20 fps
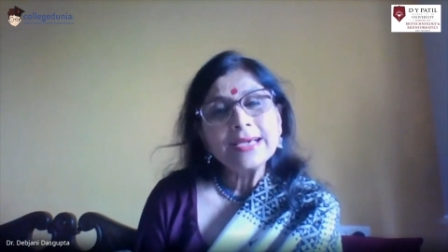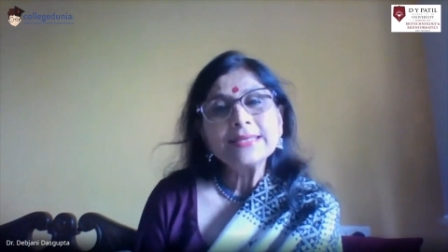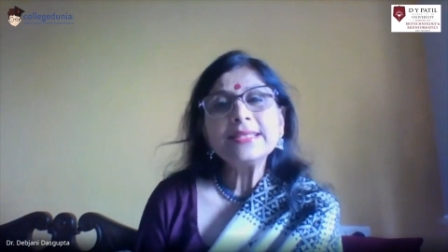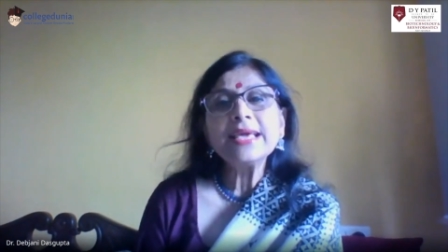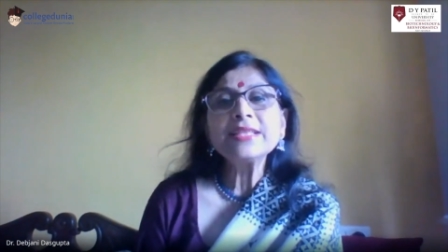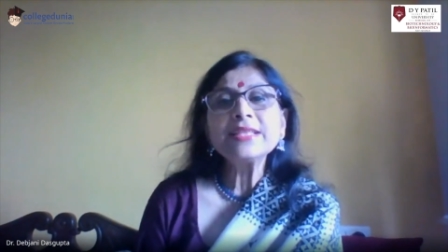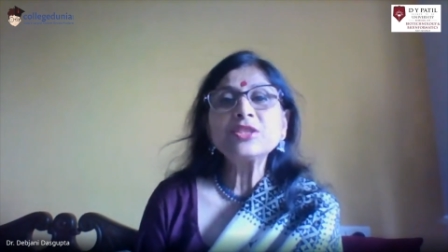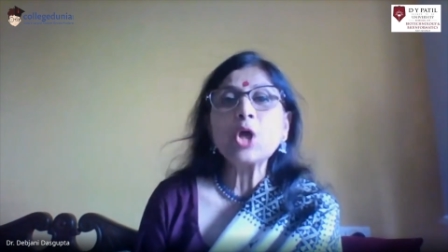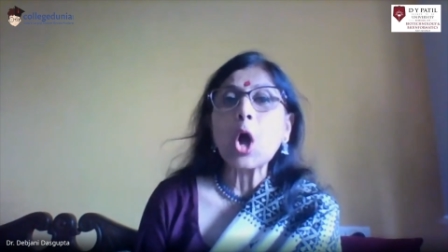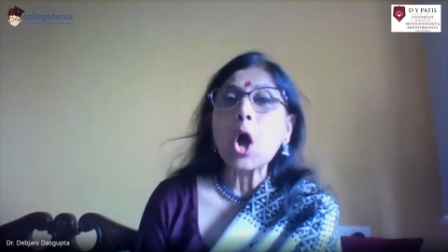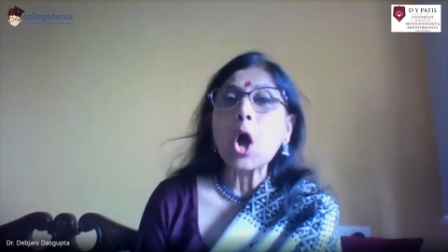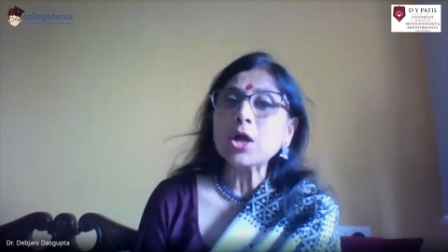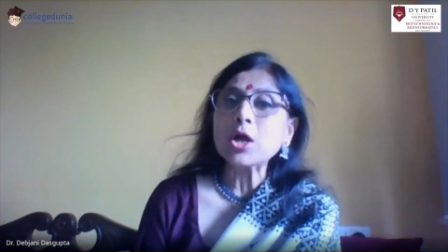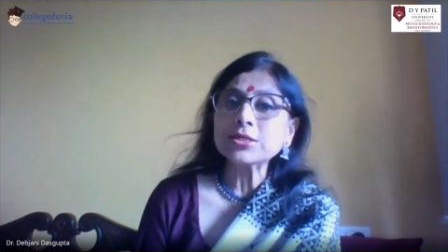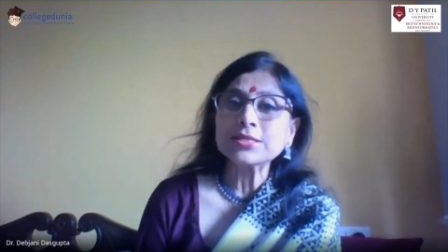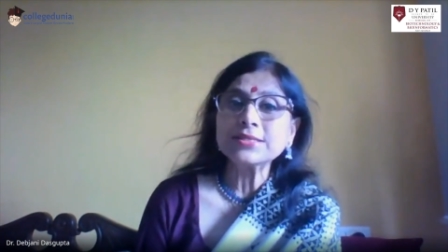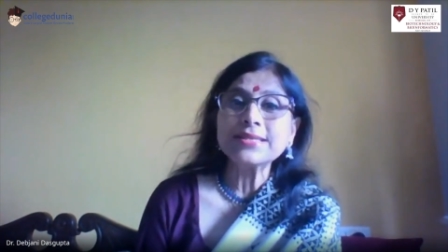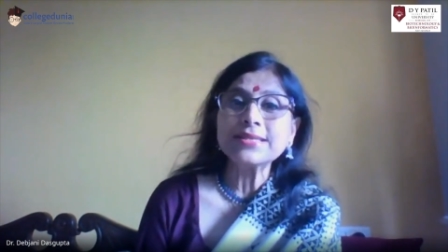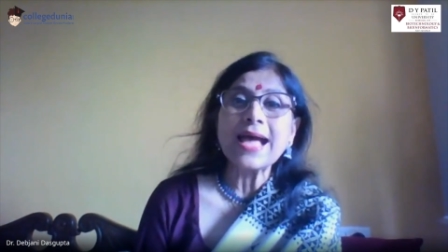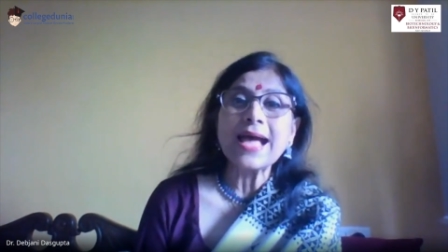they thought
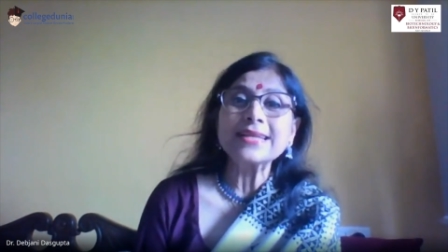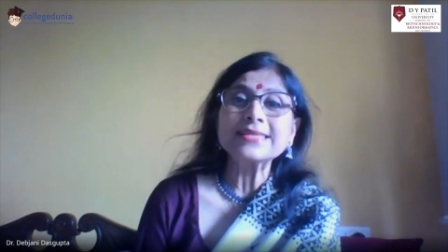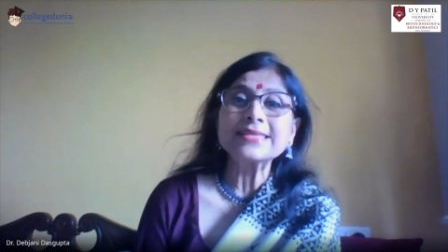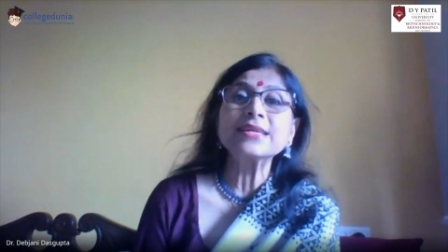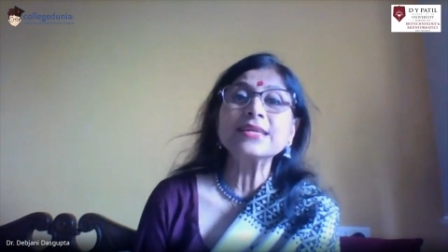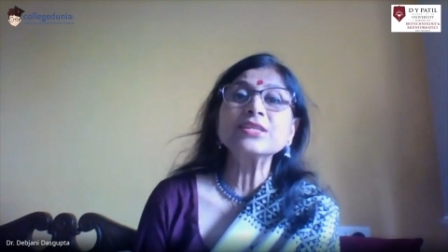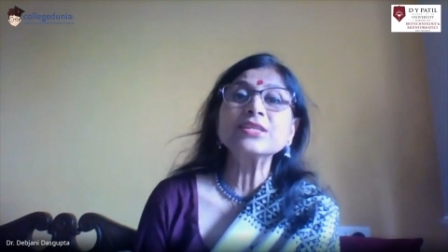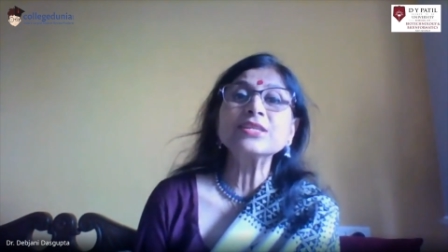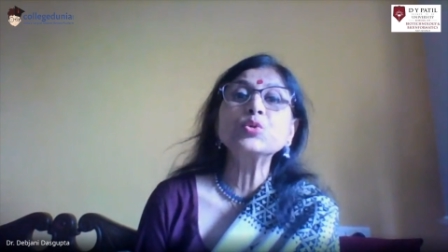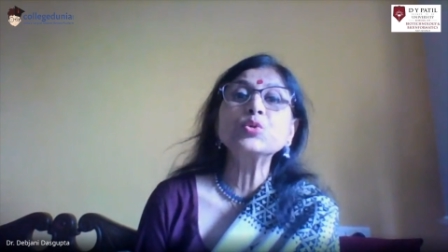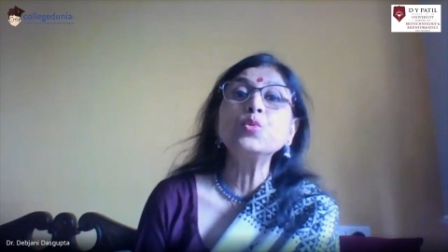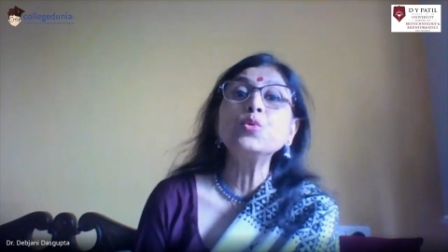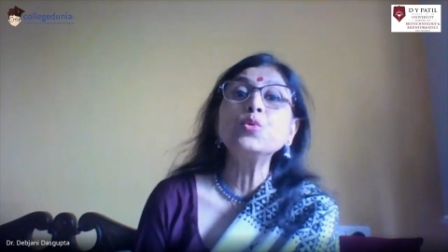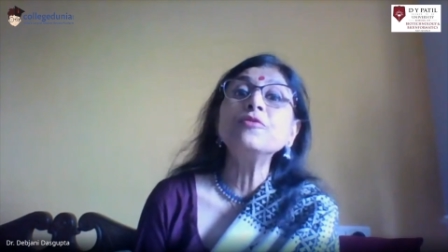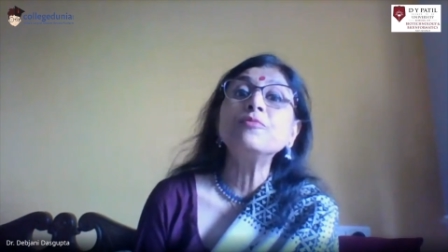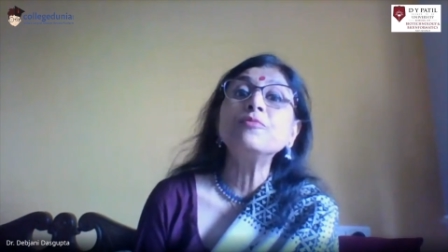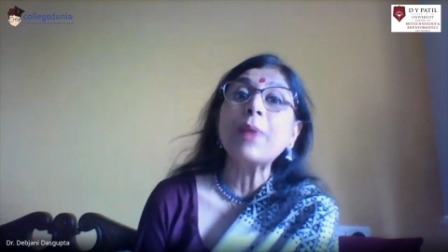that a school of